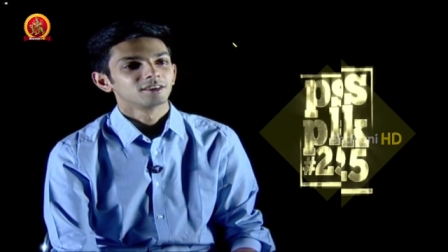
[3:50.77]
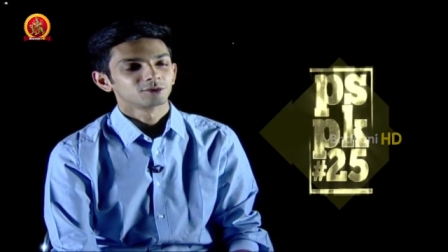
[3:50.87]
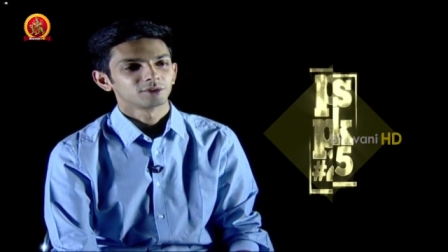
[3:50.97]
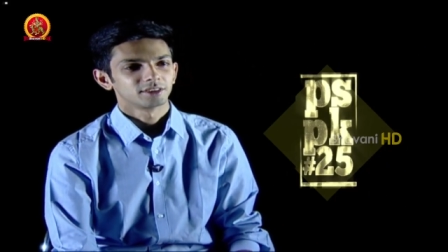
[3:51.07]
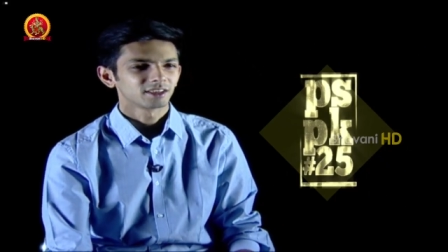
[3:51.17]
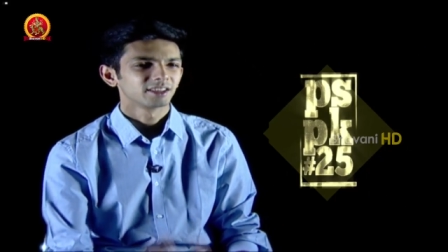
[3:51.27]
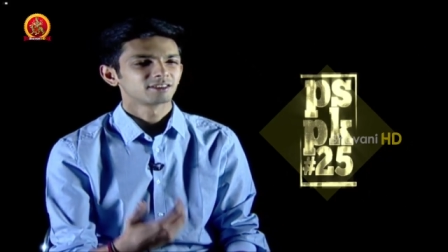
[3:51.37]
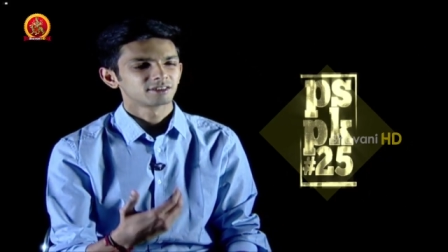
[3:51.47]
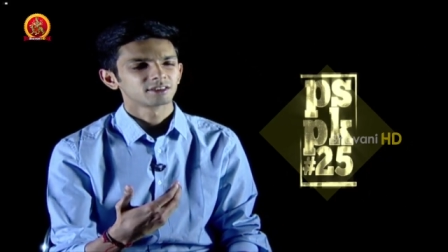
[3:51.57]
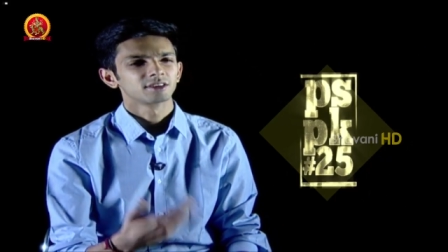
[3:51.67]
So they said,
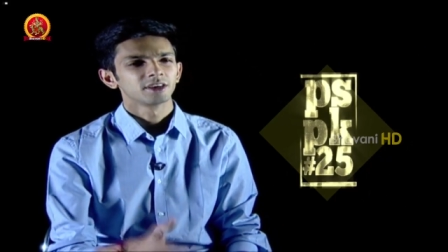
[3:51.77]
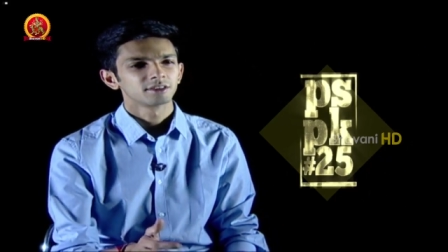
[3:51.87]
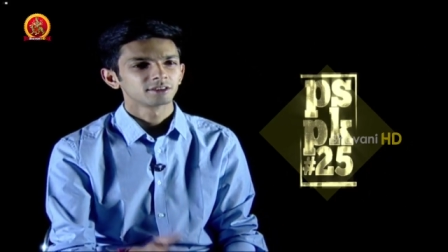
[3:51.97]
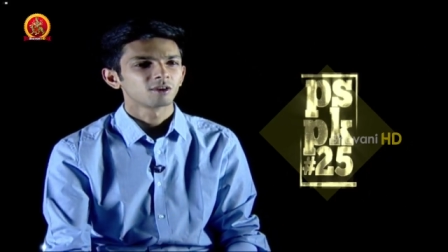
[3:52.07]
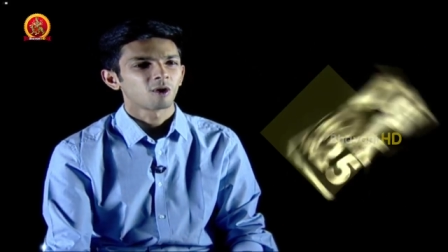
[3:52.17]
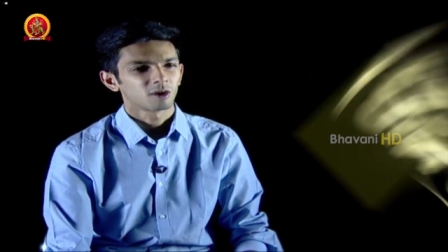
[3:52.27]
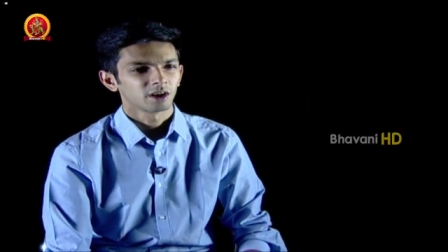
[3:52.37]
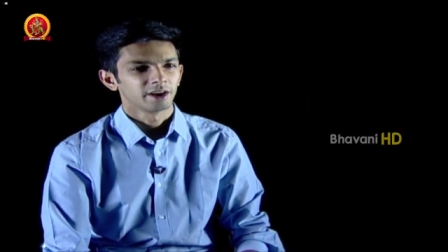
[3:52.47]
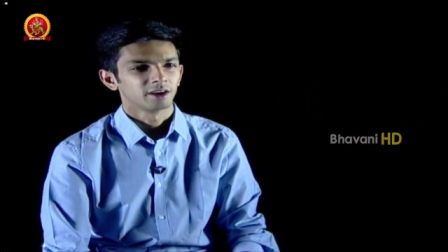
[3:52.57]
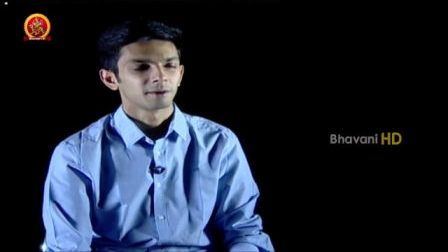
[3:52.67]
let's just release it
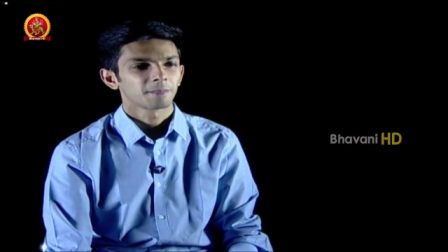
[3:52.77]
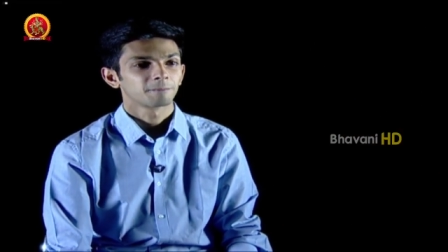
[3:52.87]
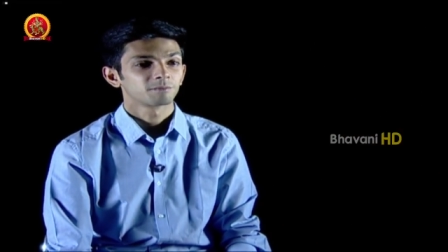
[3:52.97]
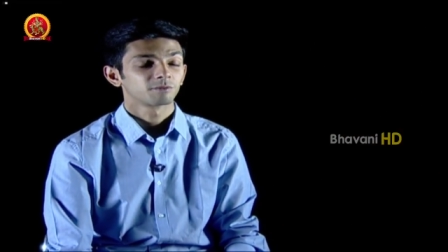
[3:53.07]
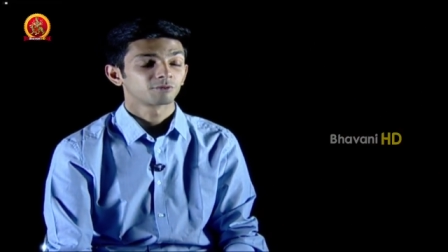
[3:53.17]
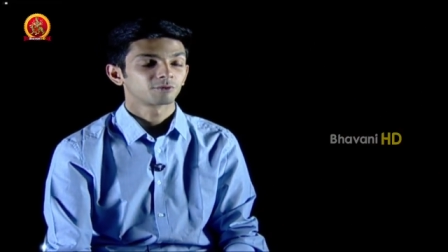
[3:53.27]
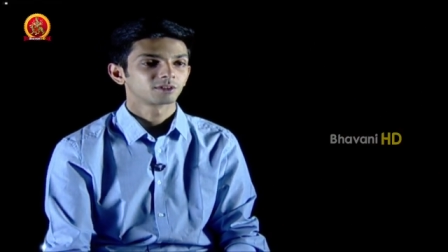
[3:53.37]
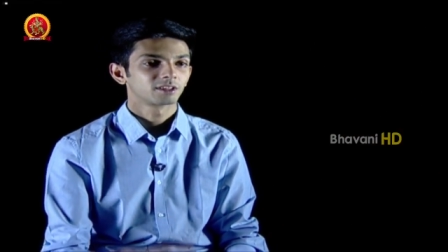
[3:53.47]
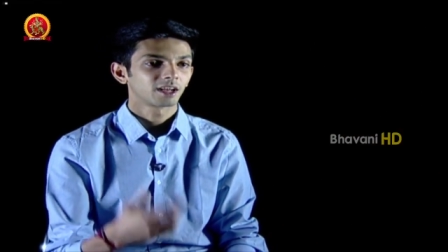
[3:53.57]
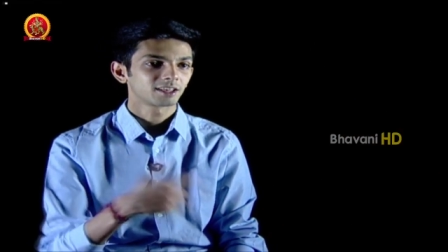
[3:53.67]
online. For
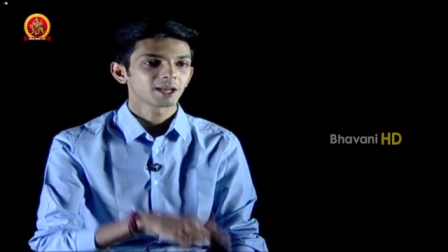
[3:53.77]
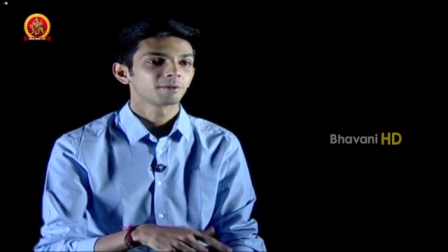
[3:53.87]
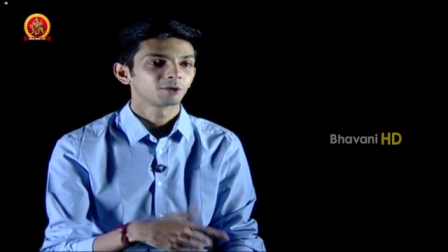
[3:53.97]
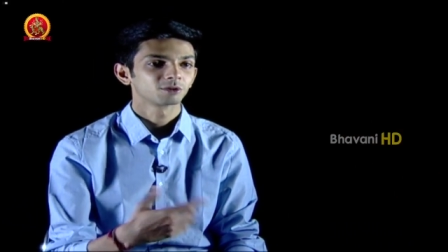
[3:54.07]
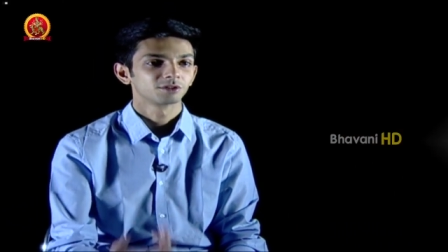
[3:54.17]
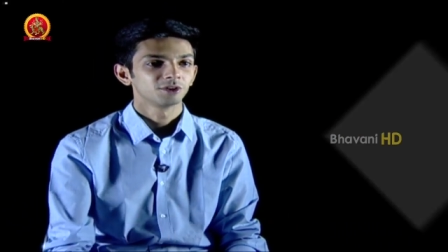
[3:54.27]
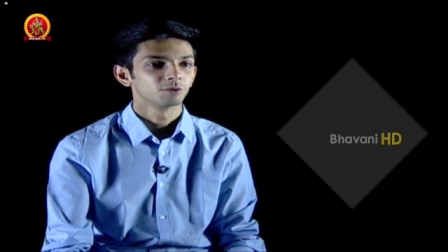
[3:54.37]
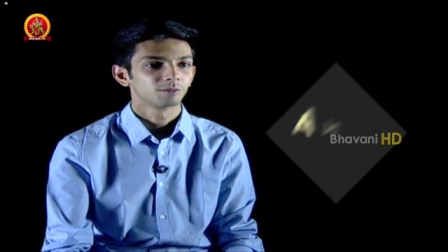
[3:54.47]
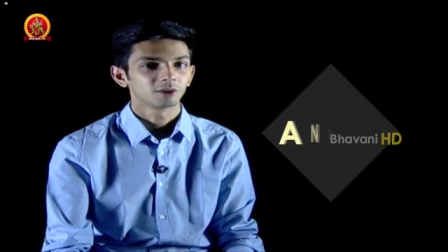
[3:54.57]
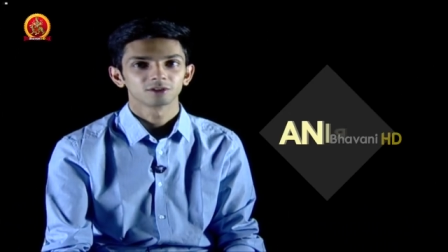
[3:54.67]
that time it was
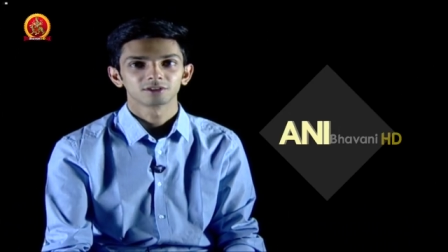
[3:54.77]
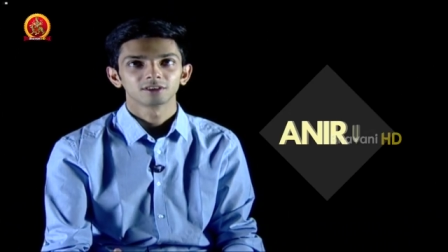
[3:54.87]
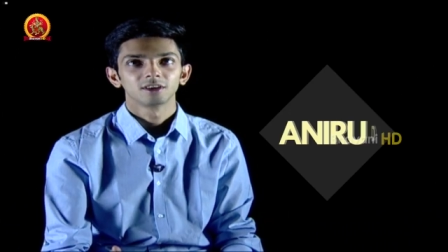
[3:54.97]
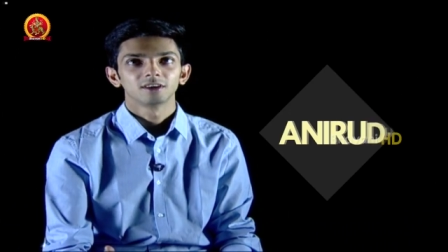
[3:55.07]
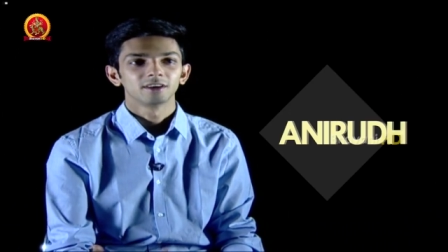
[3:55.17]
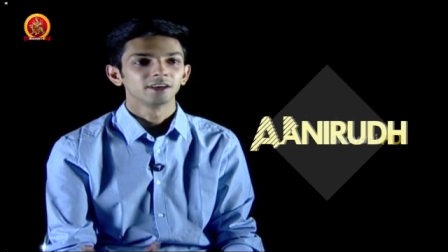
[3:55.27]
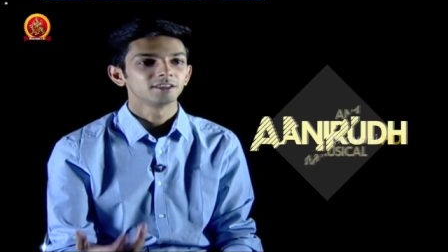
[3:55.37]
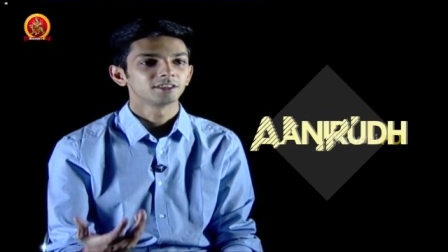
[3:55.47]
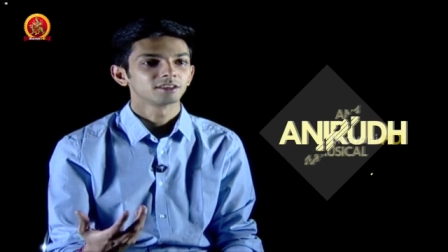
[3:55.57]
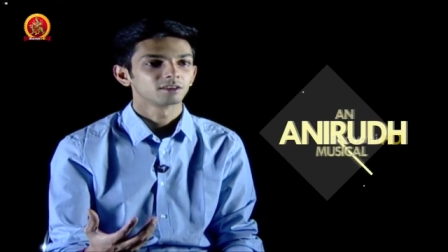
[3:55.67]
new, because
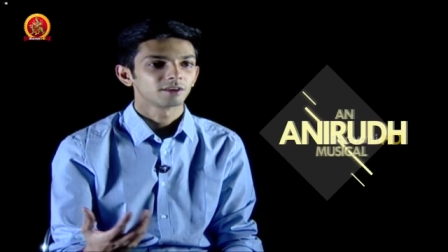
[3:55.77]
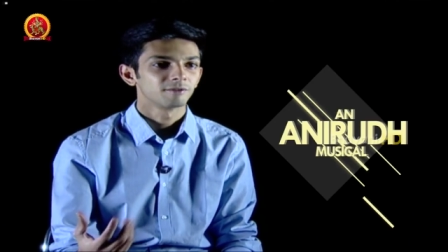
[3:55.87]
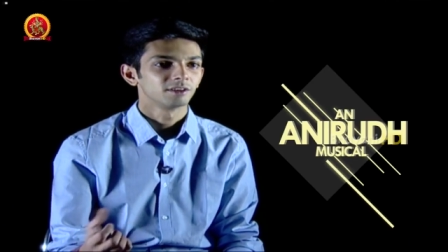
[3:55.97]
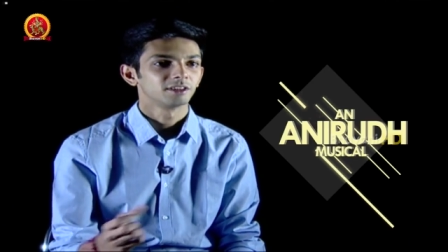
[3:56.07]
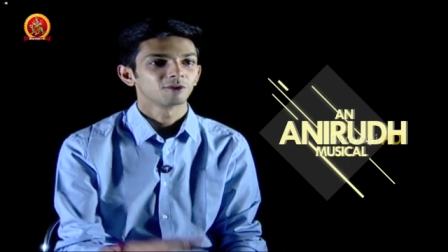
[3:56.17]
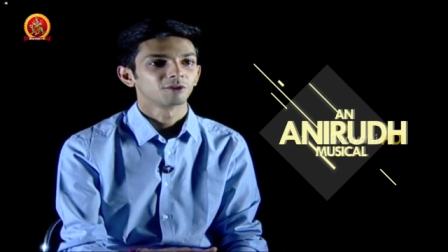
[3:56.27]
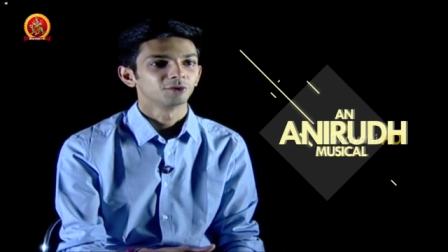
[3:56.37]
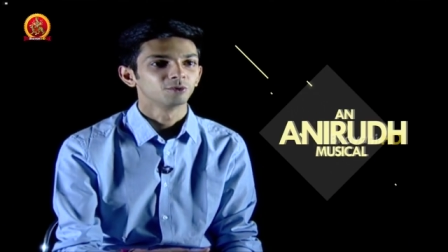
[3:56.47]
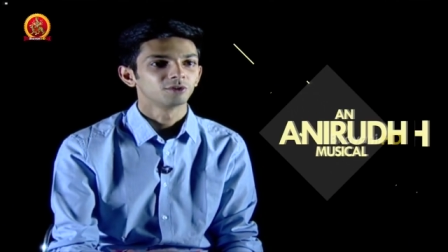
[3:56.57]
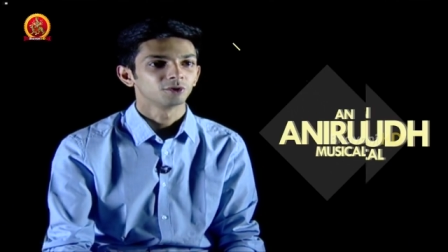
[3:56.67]
releasing everything on
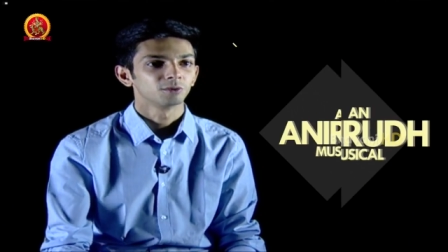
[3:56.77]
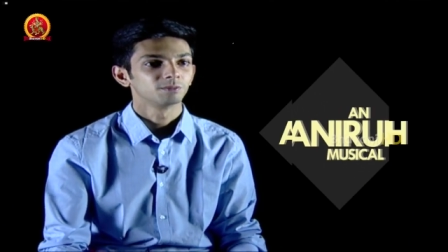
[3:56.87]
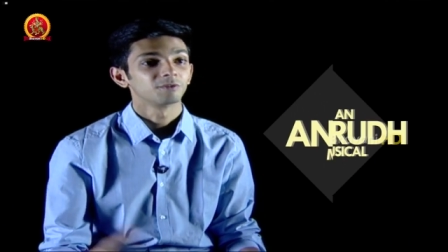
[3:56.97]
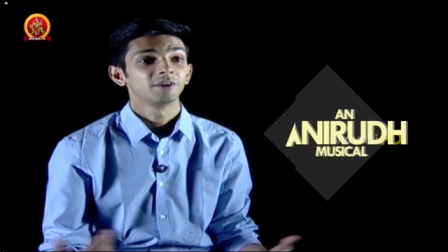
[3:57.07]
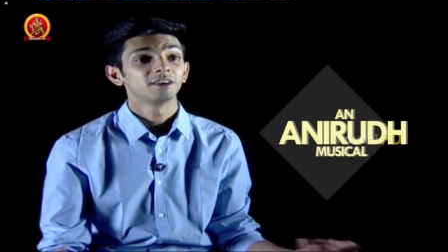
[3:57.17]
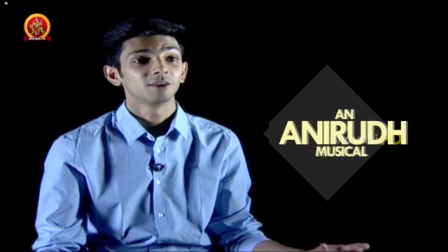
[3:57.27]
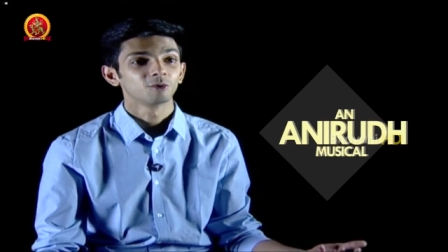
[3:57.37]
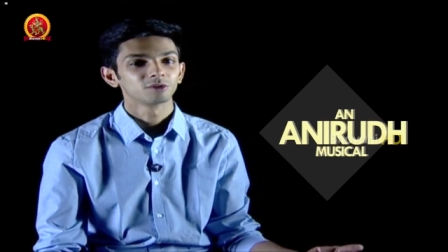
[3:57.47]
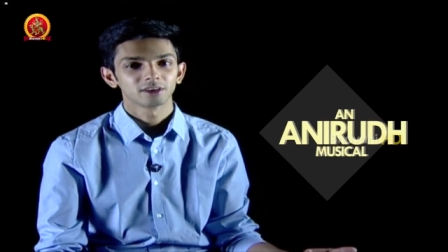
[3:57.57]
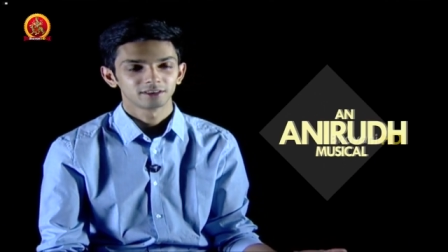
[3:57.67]
YouTube, we didn't
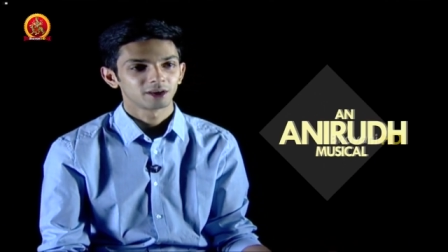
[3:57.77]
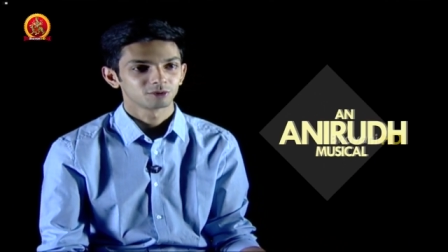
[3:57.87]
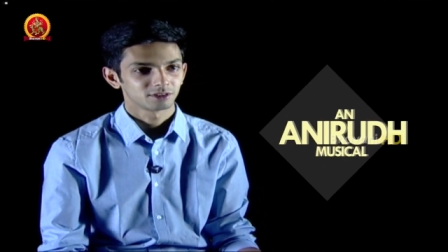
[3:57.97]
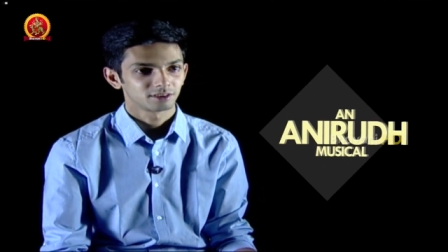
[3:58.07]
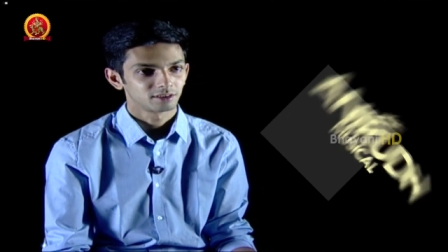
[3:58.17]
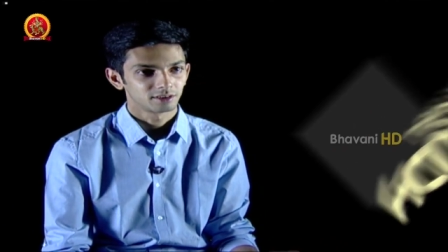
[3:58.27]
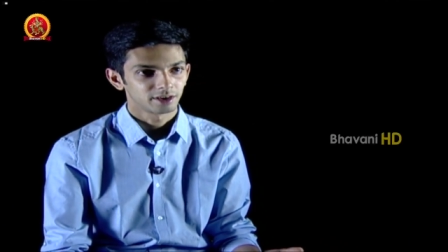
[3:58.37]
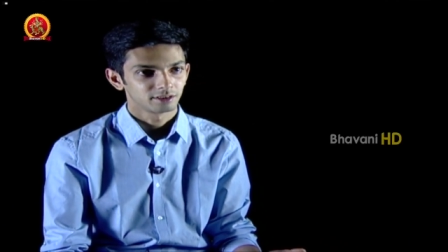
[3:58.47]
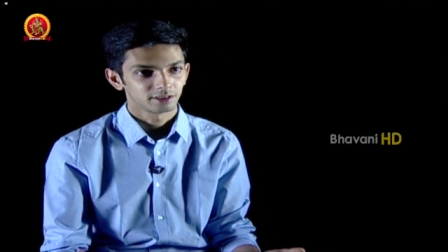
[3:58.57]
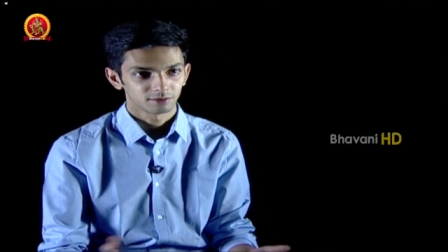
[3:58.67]
know that that was a
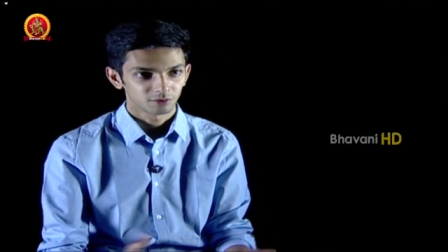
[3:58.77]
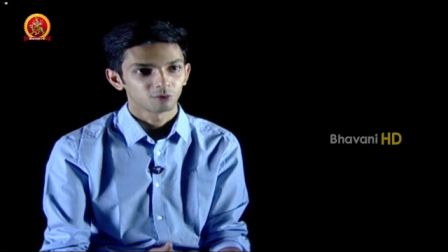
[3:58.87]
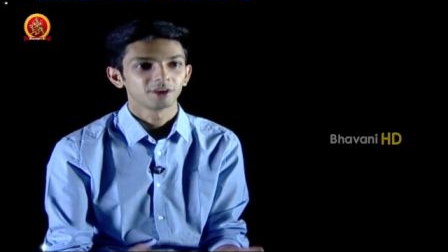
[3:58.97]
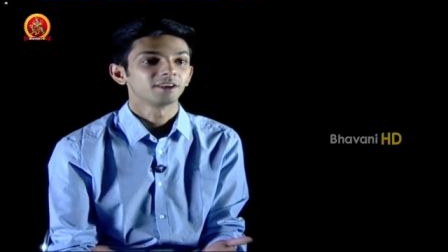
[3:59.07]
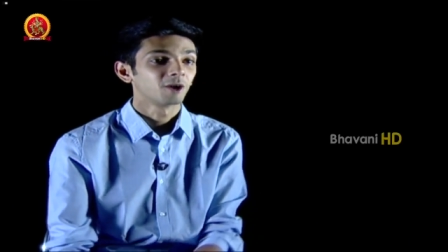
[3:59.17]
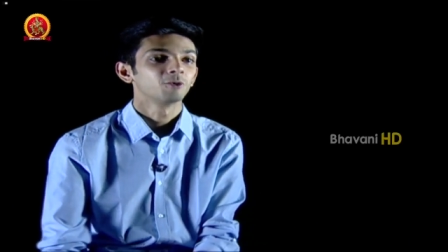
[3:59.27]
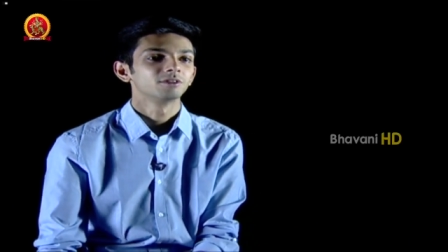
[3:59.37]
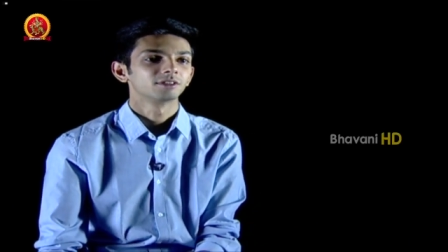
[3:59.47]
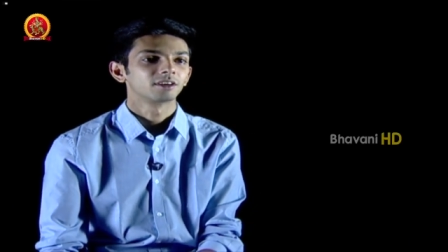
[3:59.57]
trend then, only now it's a